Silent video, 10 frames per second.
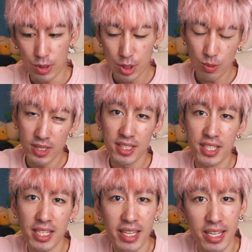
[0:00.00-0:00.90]
I just wanted to
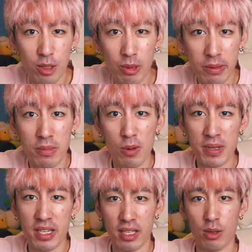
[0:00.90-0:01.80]
take a quick
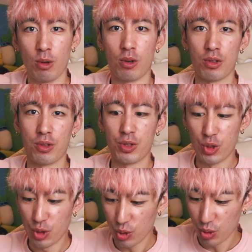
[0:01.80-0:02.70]
moment in order
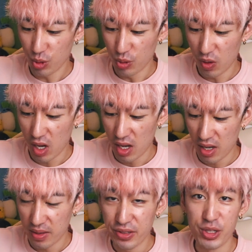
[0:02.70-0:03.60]
to
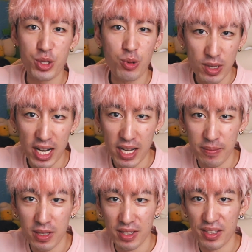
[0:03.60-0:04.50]

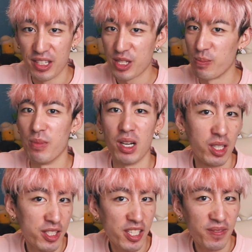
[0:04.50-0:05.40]
describe the
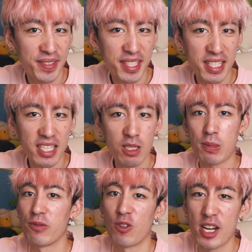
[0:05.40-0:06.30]
smells of the teas
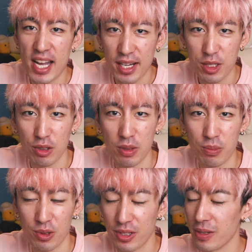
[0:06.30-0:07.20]
before I actually
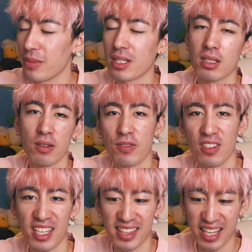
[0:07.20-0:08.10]
brew them, because I feel
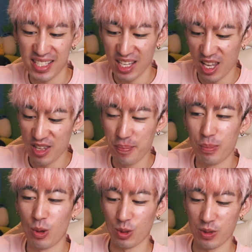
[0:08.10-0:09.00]
like that's an
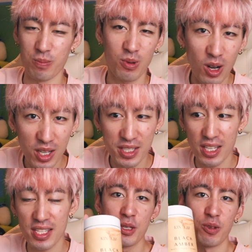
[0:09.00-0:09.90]
important
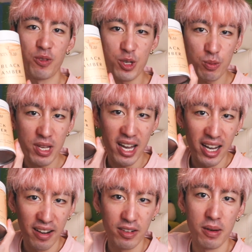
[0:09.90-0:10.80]
process. So first we
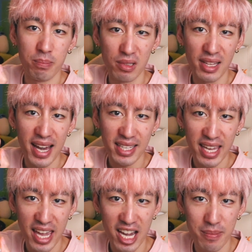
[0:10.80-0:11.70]
have black
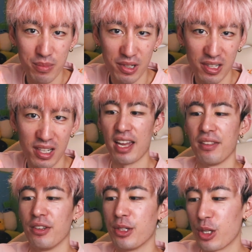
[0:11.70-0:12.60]
amber,
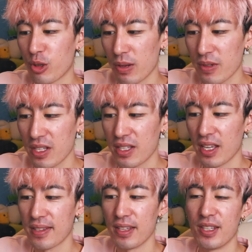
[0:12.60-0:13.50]
and the description
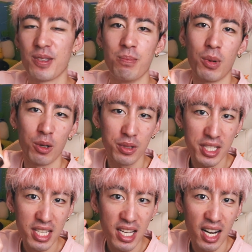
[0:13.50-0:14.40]
says it's
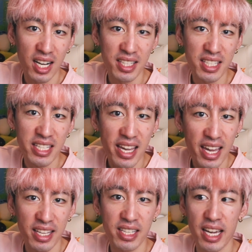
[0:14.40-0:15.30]
malty, honey,
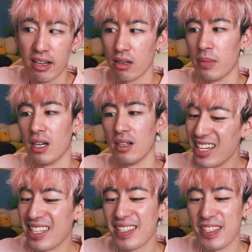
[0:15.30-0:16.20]
and caramel.
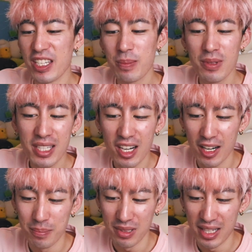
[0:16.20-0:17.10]
It's deeply
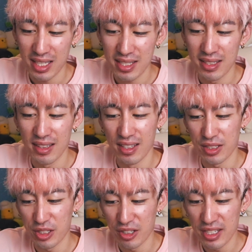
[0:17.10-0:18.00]
complex,
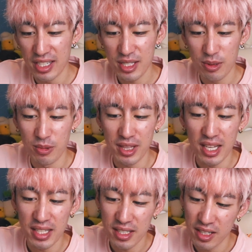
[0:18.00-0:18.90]
luxurious, with
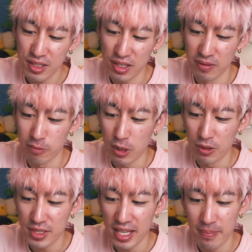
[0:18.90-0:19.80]
a touch of
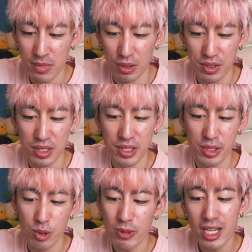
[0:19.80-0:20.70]
roast that melts into
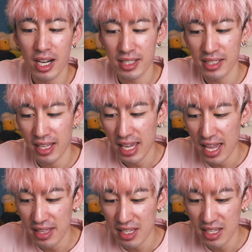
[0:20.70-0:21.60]
sweet honey-like
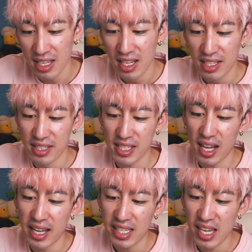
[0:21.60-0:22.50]
ending. This
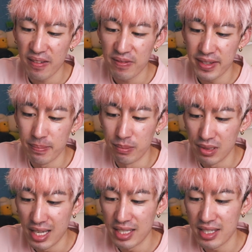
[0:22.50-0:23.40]
high caffeine
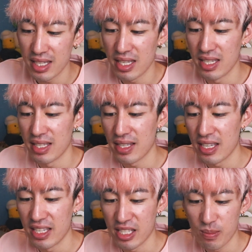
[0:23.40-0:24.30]
blend is
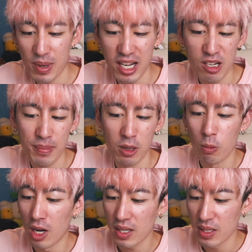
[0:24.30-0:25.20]
inspired by
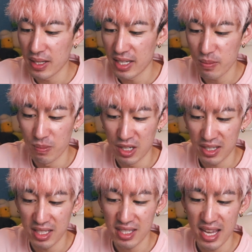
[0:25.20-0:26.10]
walking night
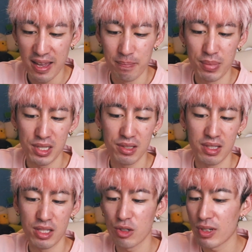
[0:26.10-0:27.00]
markets and bustling
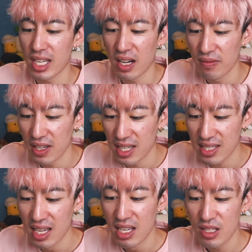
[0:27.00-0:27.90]
street cafes,
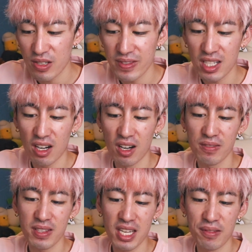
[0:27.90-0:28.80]
serving
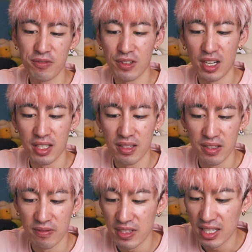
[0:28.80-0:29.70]
coffee and flan
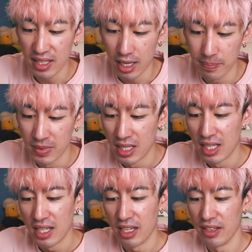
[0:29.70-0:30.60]
in Vietnam.
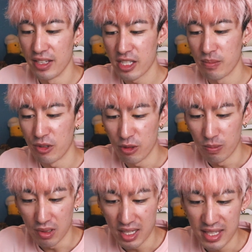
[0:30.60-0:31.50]
This smooth
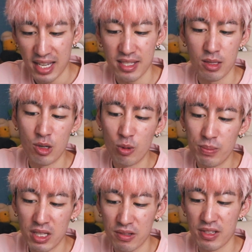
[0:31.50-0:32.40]
blend has no
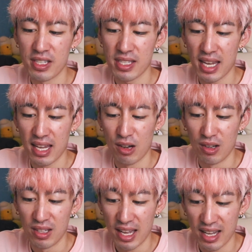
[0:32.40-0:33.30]
bitterness
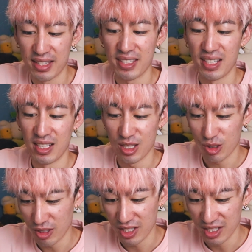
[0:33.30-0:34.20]
and
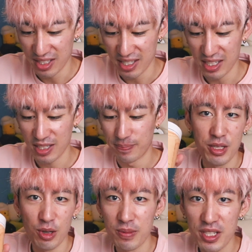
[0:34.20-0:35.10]
astringencies.
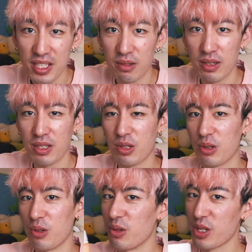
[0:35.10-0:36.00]
So I'm just going
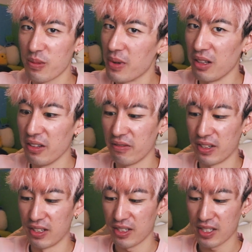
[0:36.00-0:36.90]
to smell it
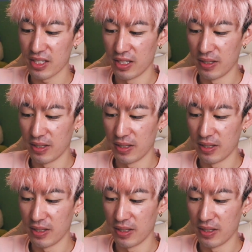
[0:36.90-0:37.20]
first.